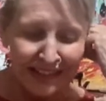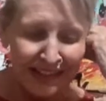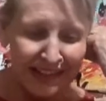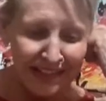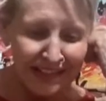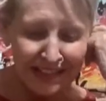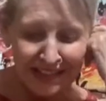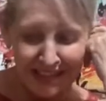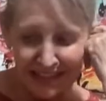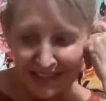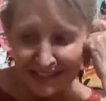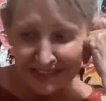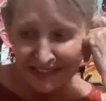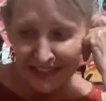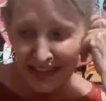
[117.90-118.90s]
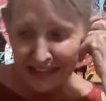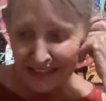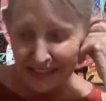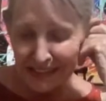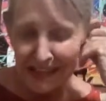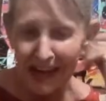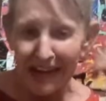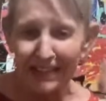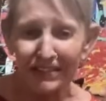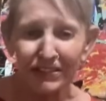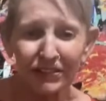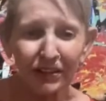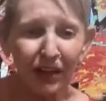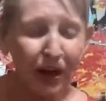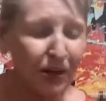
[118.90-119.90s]
he, he's got a
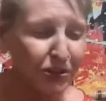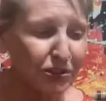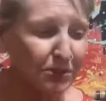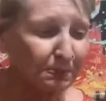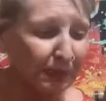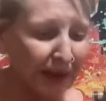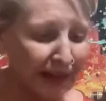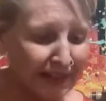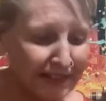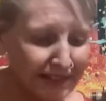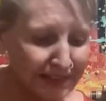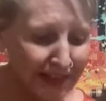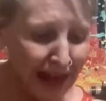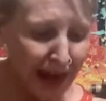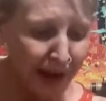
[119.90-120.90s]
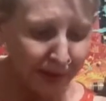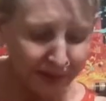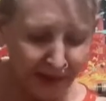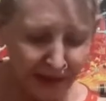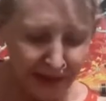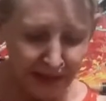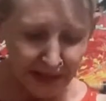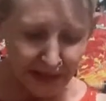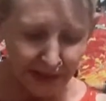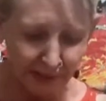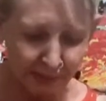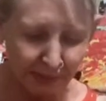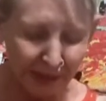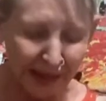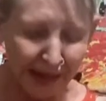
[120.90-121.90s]
nice large place now that he
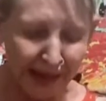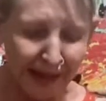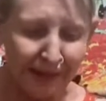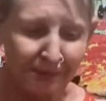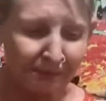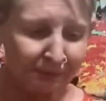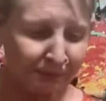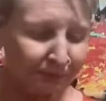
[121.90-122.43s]
can play